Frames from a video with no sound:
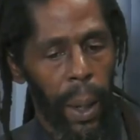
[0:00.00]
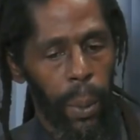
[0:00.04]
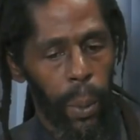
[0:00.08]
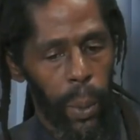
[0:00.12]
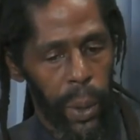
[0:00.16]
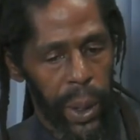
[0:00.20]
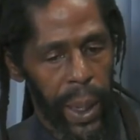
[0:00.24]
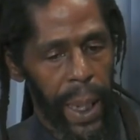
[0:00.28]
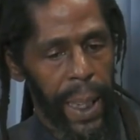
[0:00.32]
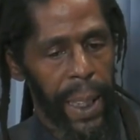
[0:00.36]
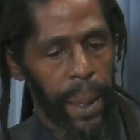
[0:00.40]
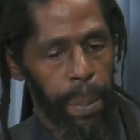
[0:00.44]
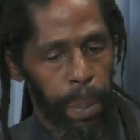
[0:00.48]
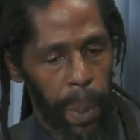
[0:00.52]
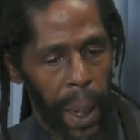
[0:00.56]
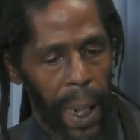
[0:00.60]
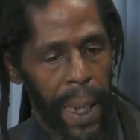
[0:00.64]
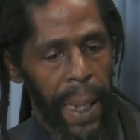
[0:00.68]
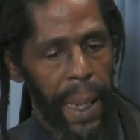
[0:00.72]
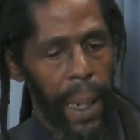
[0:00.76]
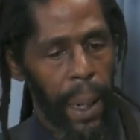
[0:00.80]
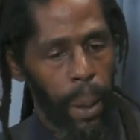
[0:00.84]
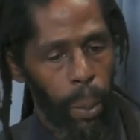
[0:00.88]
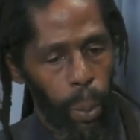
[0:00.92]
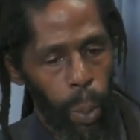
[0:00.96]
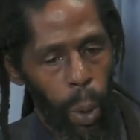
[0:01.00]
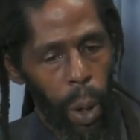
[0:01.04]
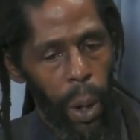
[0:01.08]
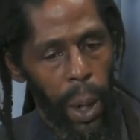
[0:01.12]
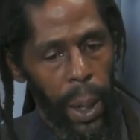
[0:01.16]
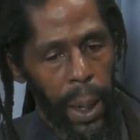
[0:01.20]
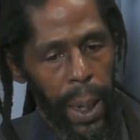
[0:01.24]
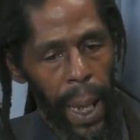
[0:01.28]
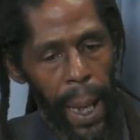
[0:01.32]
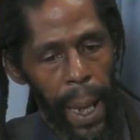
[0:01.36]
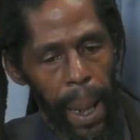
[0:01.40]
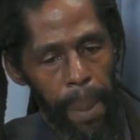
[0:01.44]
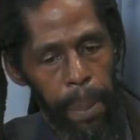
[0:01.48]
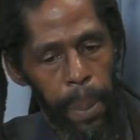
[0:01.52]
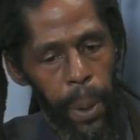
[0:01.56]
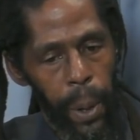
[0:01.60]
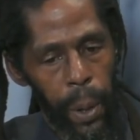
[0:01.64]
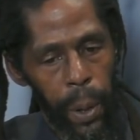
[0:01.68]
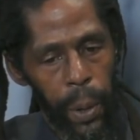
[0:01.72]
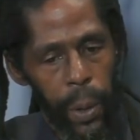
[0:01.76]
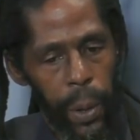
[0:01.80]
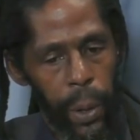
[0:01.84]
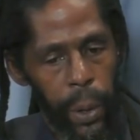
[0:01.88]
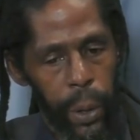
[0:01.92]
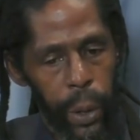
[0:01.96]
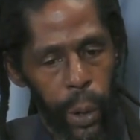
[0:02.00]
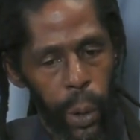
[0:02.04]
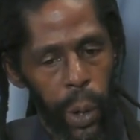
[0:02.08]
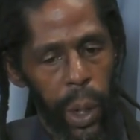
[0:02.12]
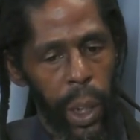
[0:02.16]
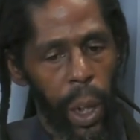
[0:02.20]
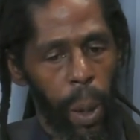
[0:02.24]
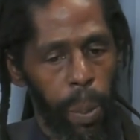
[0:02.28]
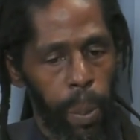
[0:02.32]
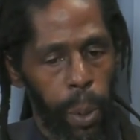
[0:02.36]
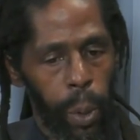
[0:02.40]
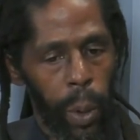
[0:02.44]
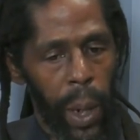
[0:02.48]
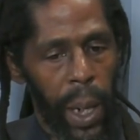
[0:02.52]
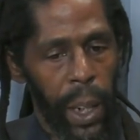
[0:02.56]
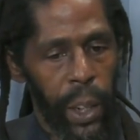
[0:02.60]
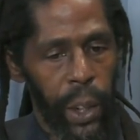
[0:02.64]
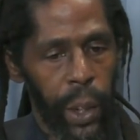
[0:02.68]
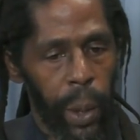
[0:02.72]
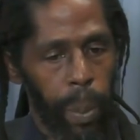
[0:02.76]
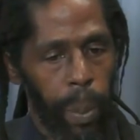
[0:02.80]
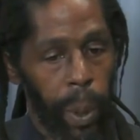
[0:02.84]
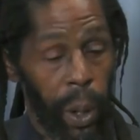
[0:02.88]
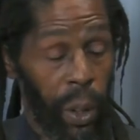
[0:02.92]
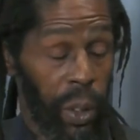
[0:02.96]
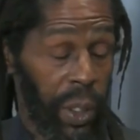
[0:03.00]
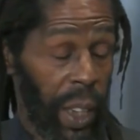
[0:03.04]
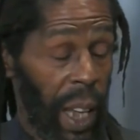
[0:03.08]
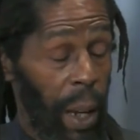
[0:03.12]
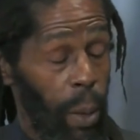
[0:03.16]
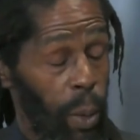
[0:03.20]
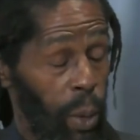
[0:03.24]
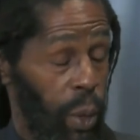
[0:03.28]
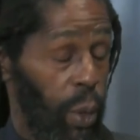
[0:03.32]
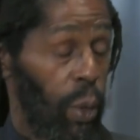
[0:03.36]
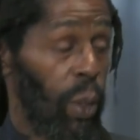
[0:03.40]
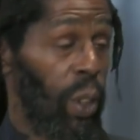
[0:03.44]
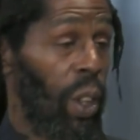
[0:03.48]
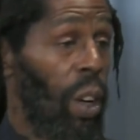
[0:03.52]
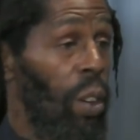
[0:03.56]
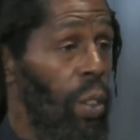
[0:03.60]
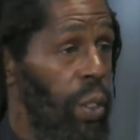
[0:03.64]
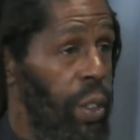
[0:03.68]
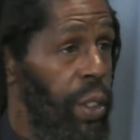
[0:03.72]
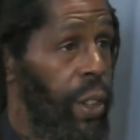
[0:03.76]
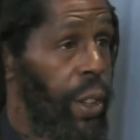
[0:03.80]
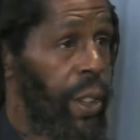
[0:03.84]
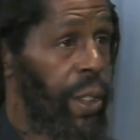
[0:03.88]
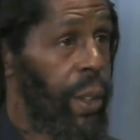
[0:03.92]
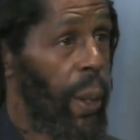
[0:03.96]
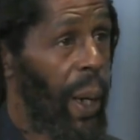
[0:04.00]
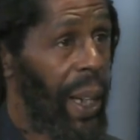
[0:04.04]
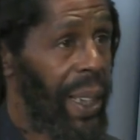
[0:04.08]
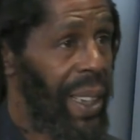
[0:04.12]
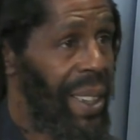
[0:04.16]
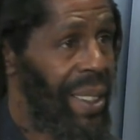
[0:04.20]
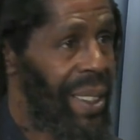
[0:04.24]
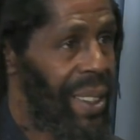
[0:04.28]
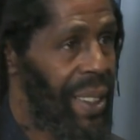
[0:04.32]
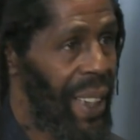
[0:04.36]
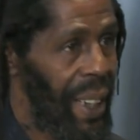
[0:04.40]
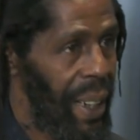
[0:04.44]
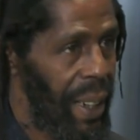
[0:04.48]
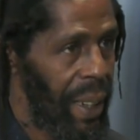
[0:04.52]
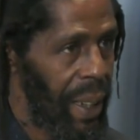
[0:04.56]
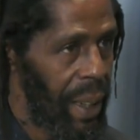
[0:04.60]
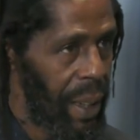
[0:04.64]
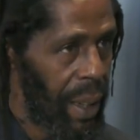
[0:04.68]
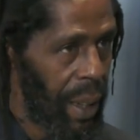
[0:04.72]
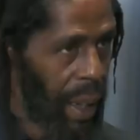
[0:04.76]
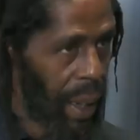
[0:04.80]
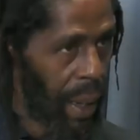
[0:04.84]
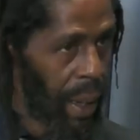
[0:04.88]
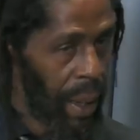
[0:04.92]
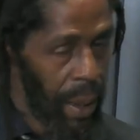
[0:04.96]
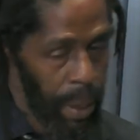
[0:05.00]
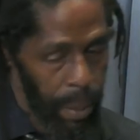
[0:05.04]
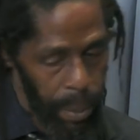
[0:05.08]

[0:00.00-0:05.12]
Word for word: was explaining what had happened during the operation because I was unconscious, so I didn't see anything.